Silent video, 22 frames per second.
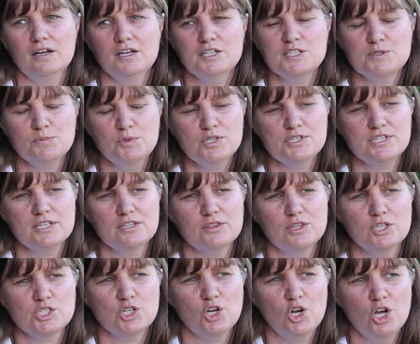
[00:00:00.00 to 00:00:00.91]
I suppose at
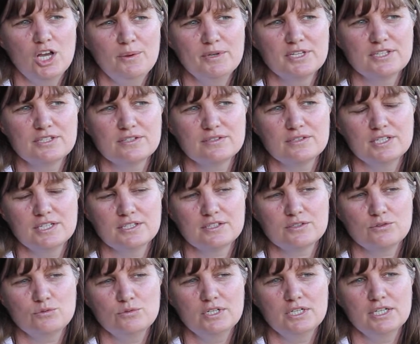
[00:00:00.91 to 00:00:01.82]
the time
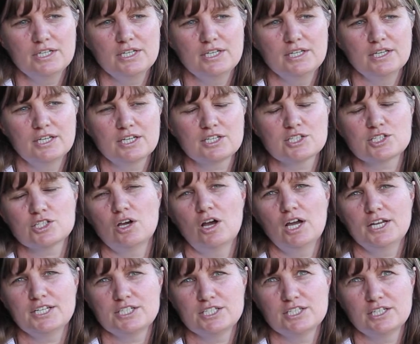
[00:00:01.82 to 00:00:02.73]
it's really
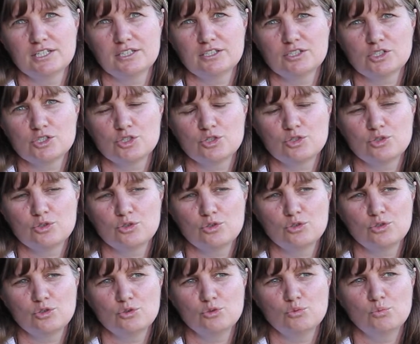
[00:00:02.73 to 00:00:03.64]
exciting
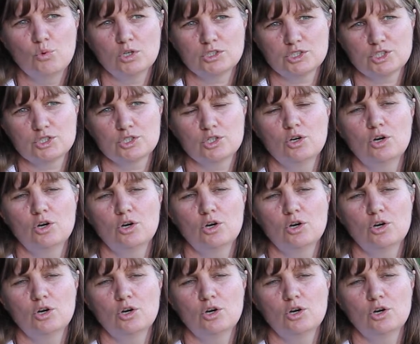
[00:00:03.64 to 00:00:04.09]
to watch